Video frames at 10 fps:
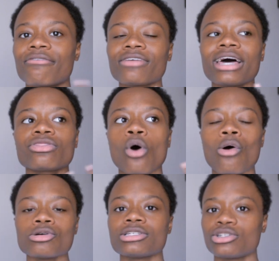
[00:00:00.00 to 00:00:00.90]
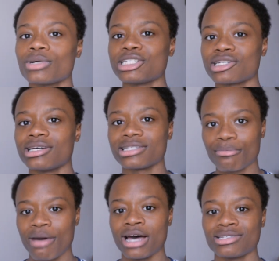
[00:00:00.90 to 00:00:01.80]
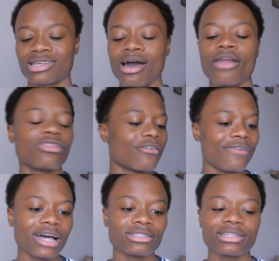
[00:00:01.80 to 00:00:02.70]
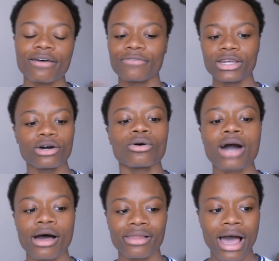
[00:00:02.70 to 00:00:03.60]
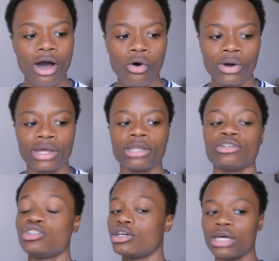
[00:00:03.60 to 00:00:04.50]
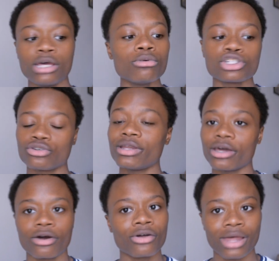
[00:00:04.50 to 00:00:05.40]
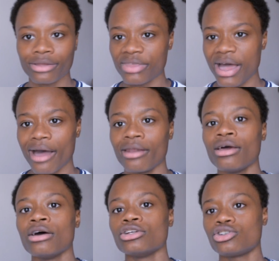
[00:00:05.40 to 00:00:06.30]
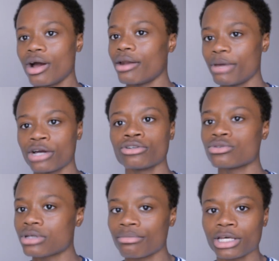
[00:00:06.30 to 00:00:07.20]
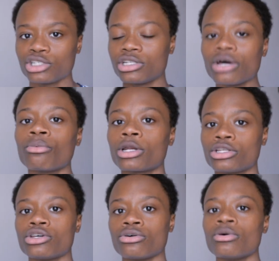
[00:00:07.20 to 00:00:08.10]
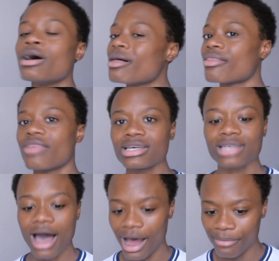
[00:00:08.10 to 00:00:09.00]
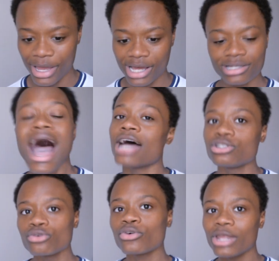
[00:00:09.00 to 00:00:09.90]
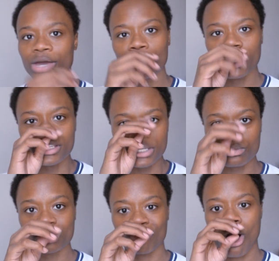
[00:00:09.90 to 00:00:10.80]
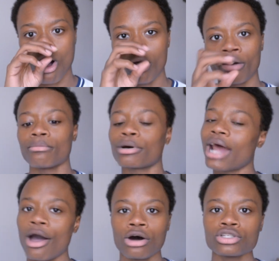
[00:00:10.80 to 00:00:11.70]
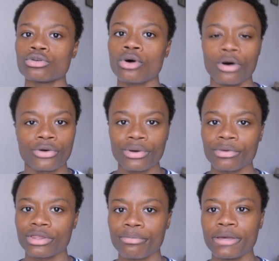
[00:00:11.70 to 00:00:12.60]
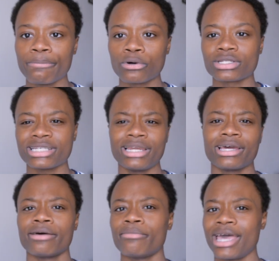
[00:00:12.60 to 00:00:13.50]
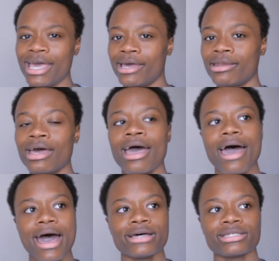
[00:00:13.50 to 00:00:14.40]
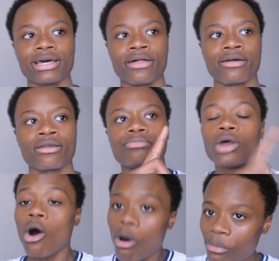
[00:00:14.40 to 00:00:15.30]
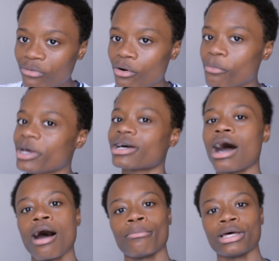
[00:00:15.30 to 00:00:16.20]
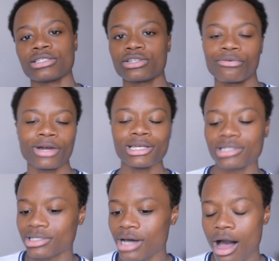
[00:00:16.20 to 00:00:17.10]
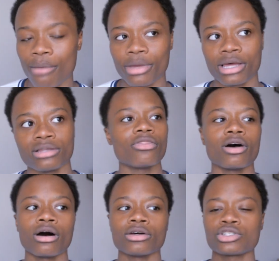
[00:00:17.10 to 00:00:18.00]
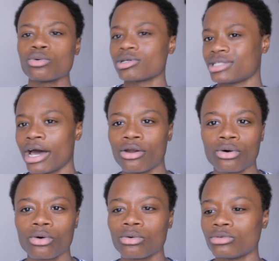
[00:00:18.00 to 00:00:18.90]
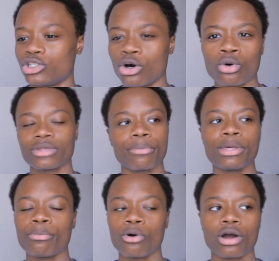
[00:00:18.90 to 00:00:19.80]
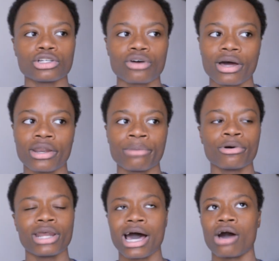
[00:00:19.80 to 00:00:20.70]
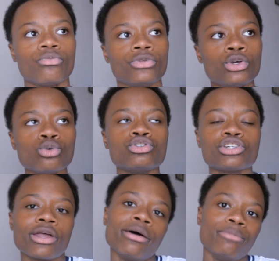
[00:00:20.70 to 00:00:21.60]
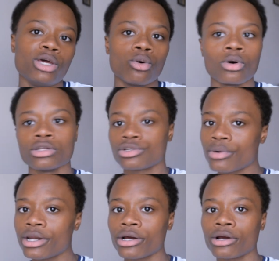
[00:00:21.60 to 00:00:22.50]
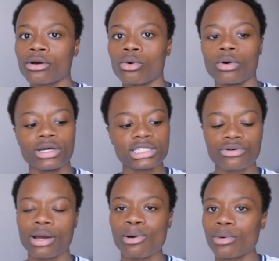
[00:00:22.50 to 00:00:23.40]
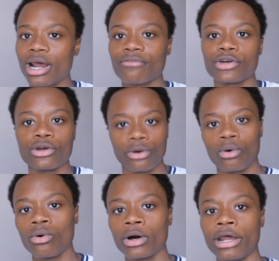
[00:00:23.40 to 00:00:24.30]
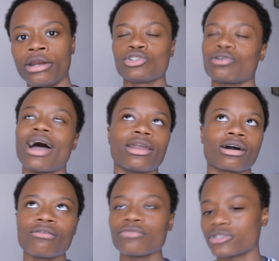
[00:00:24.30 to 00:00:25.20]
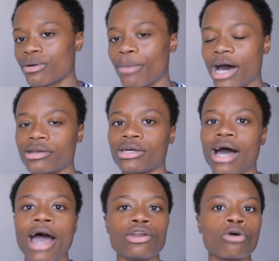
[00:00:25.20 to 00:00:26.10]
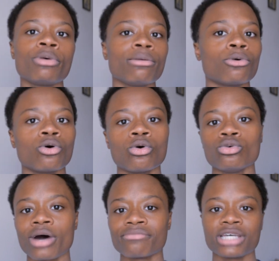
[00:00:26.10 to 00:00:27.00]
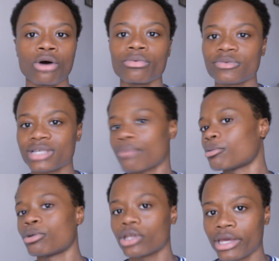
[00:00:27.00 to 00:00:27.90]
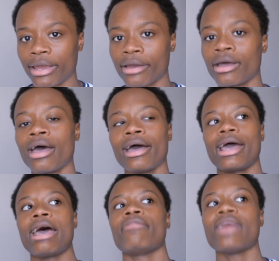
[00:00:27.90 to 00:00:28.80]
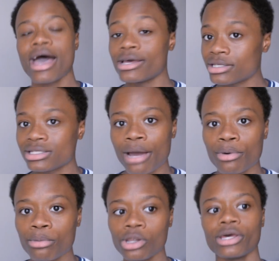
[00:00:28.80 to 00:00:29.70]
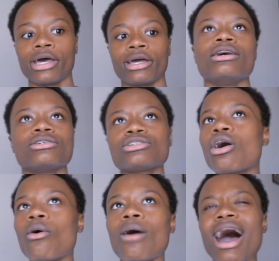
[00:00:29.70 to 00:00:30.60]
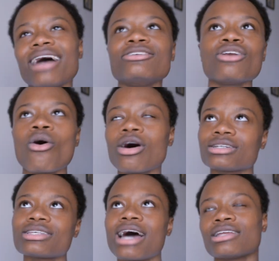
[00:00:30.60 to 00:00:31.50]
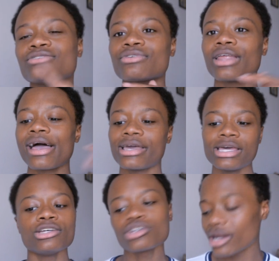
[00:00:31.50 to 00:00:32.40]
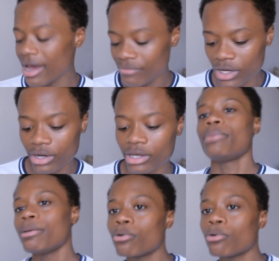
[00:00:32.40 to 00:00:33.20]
I feel like the whole situation is a mess. The fact that video got out and he was treating her like that, trying to make her do something that she didn't want to do, that's a hot mess. I do feel like what he did was wrong, but I also don't agree with the people sending him hate, as in the homophobic comments, the racist comments, the suicidal joke that people are trying to put out. You shouldn't be on Twitter or Instagram or whatever you're on trying to comfort somebody. I know people who have dealt with cyberbullying, and that is cyberbullying. So, you know, honestly, I just feel like he shouldn't have done it.